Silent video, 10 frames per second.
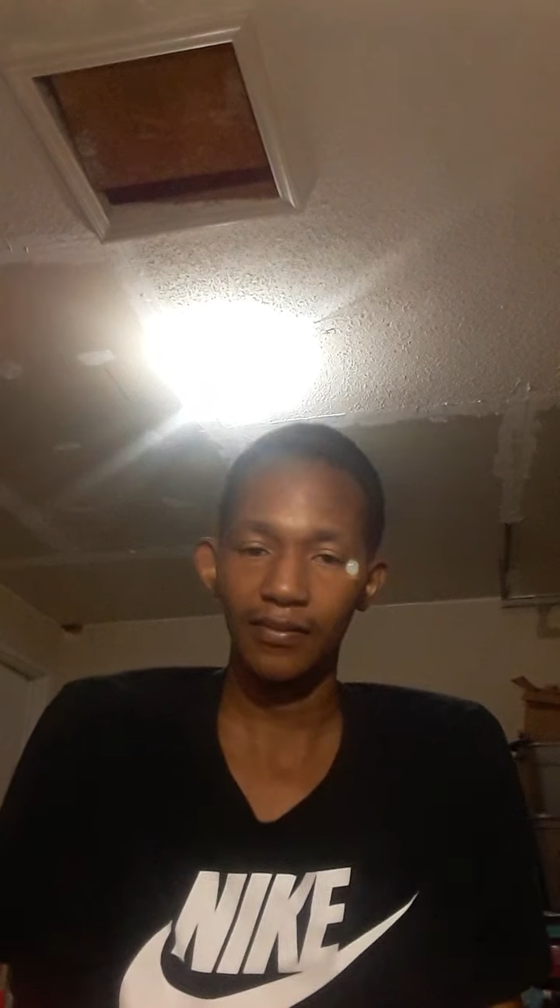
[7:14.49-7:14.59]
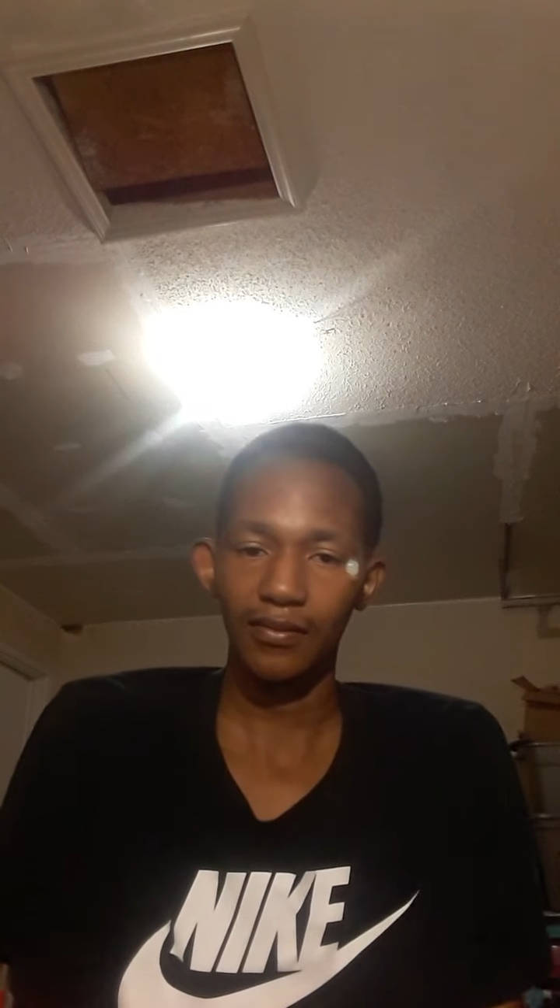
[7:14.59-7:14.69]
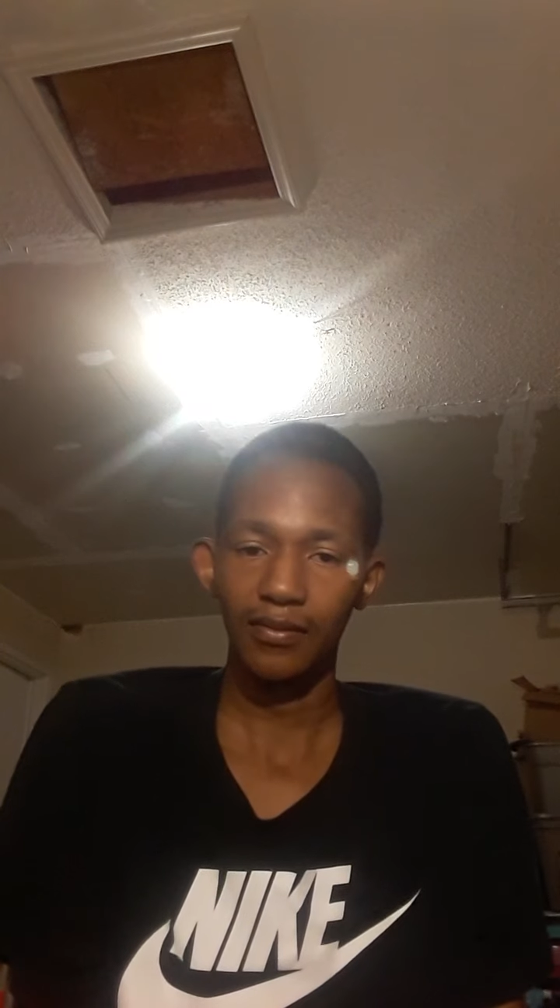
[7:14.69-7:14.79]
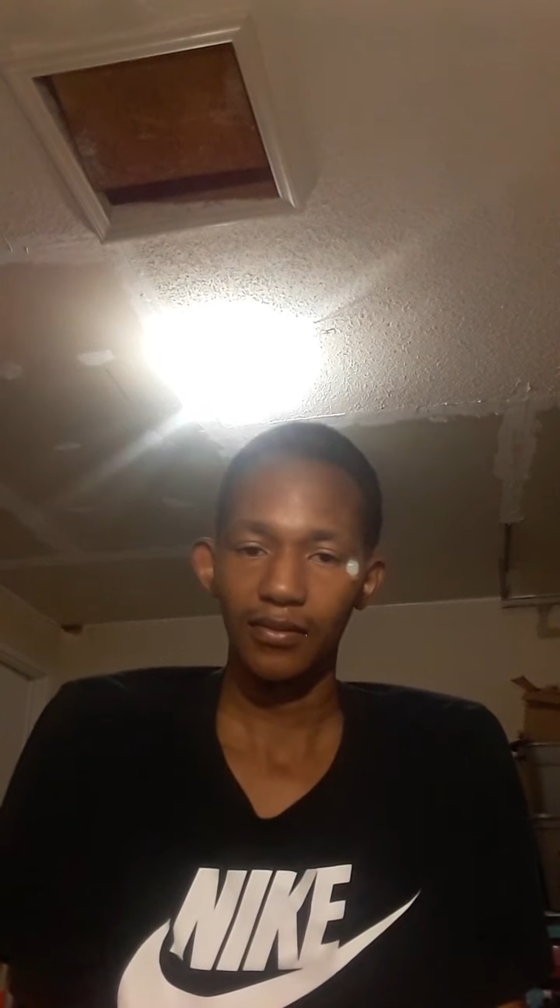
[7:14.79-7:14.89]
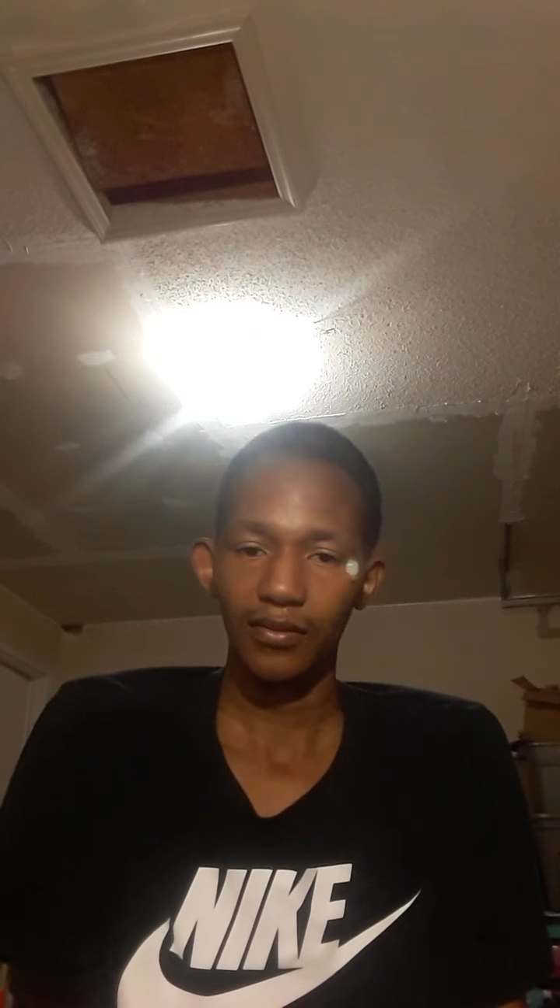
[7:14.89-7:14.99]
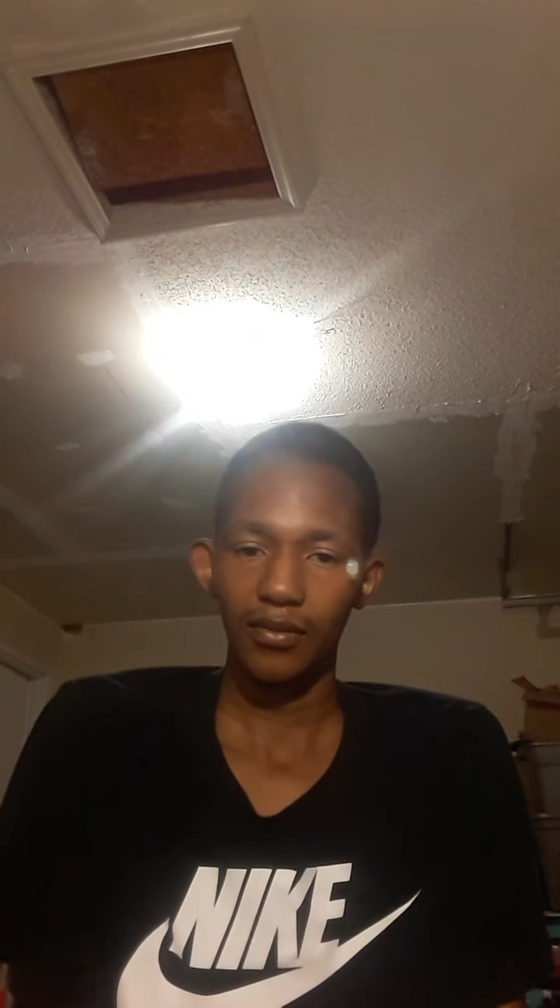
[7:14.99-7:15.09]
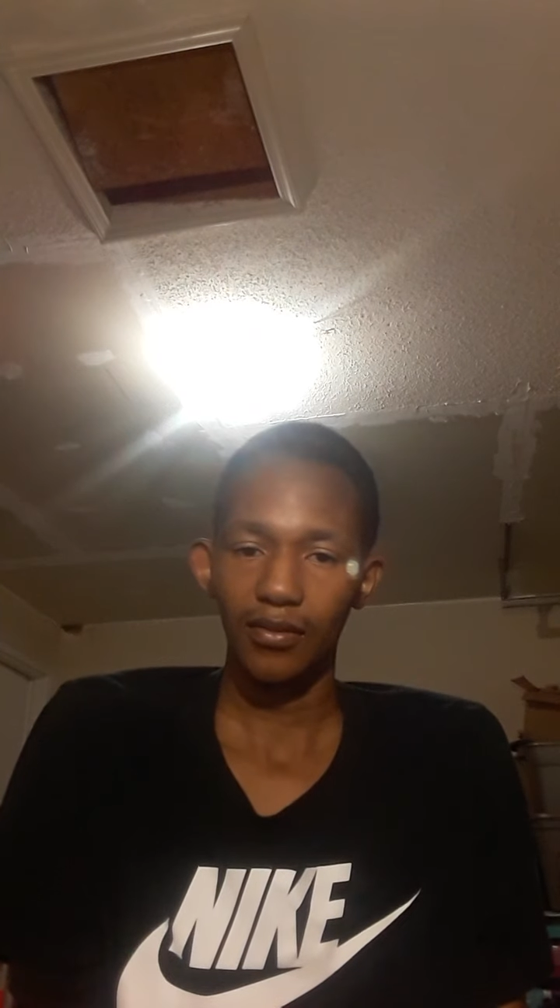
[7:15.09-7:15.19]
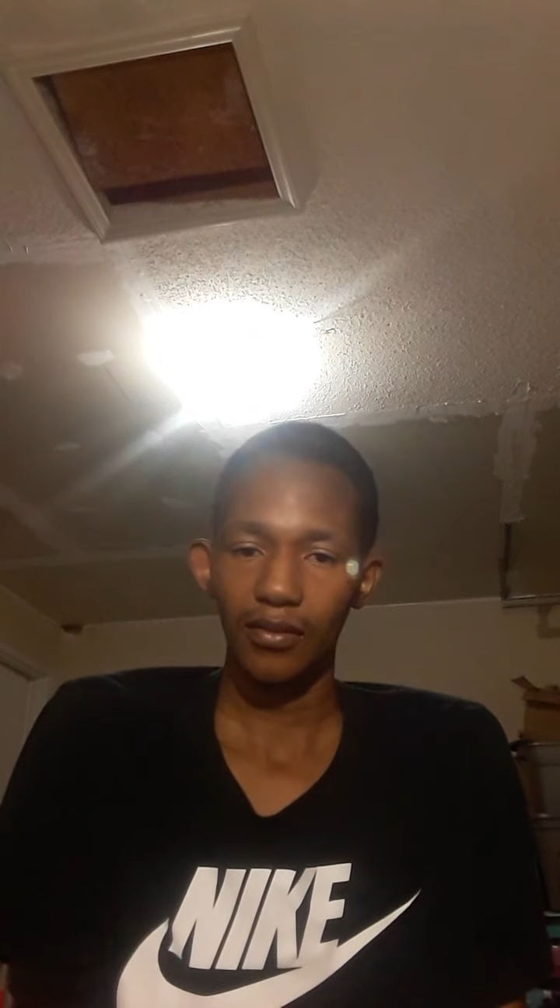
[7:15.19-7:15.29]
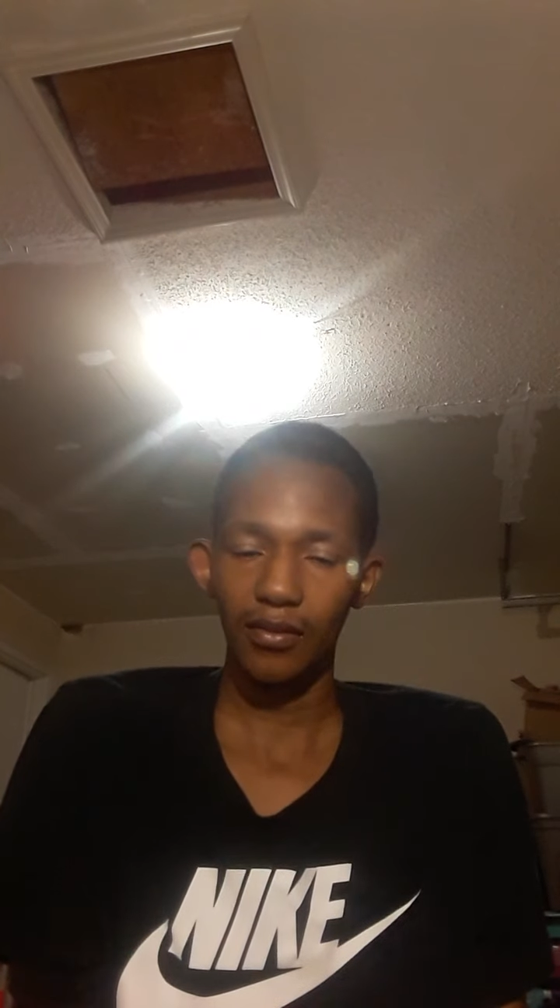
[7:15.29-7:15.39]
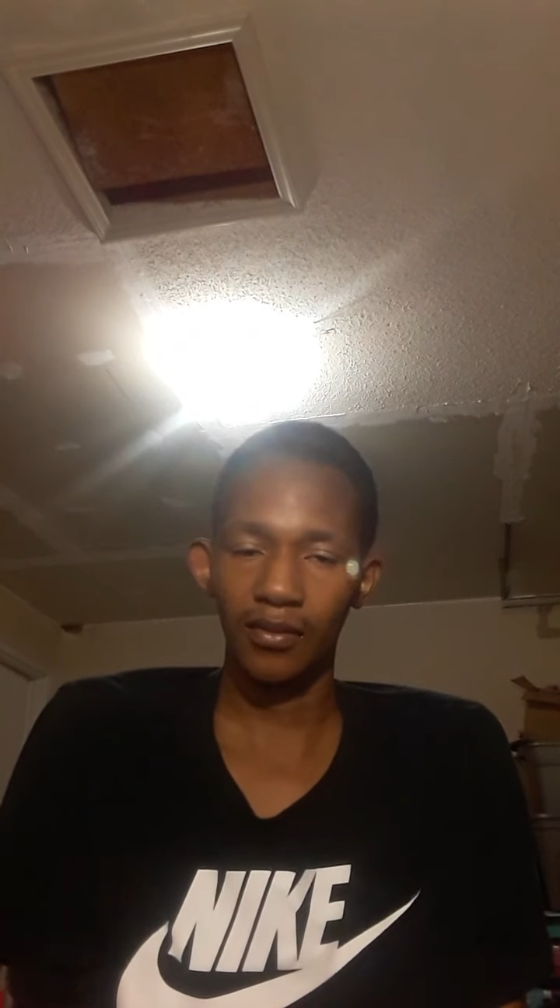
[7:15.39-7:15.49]

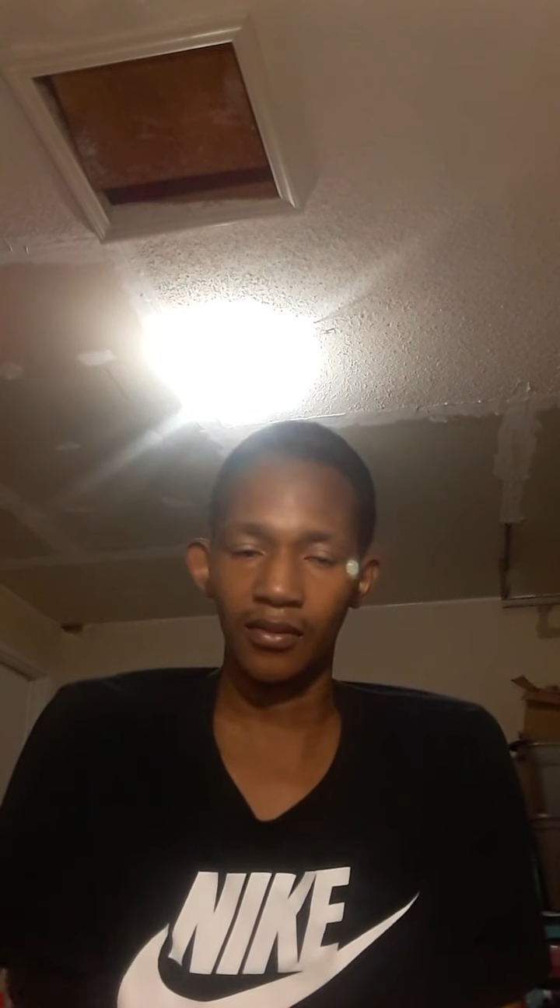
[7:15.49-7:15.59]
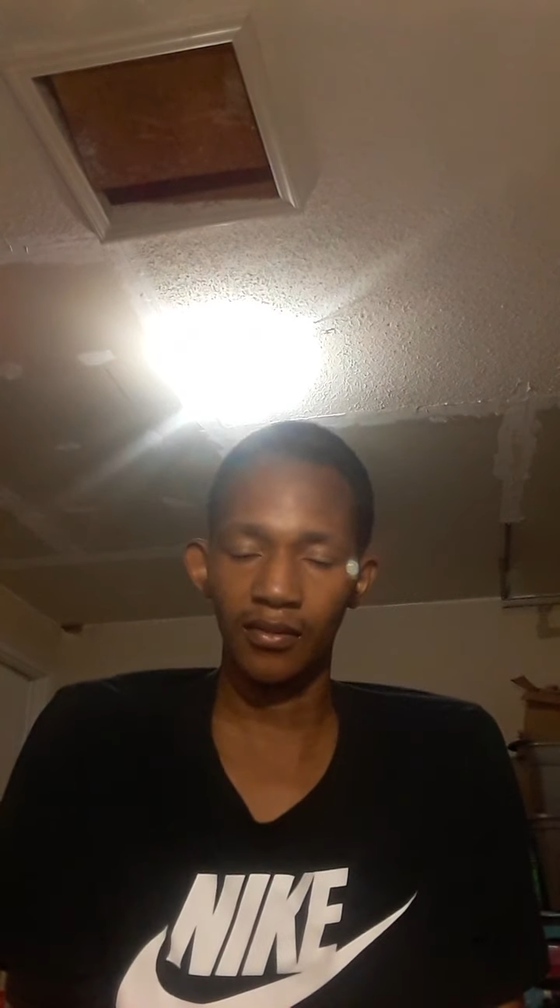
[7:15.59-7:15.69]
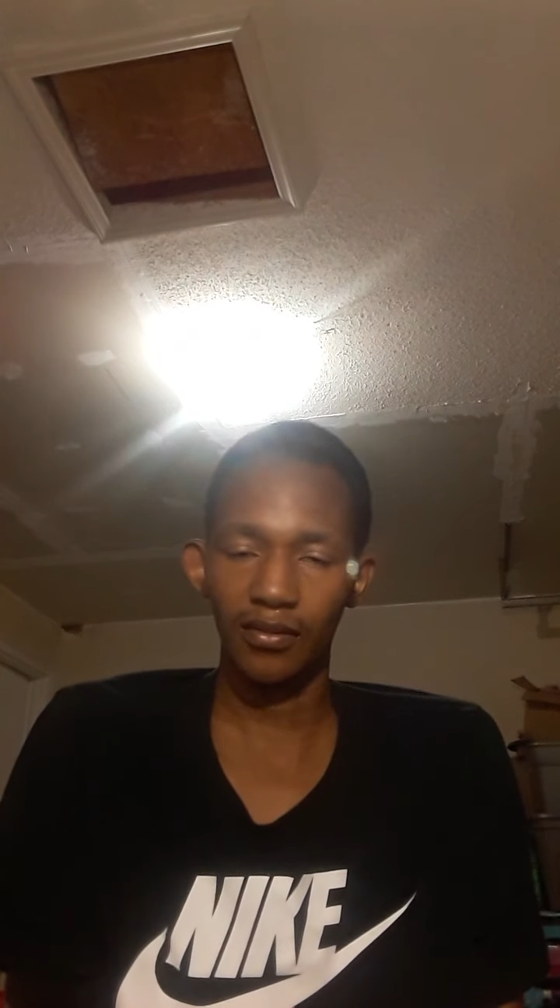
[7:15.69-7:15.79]
Because they're all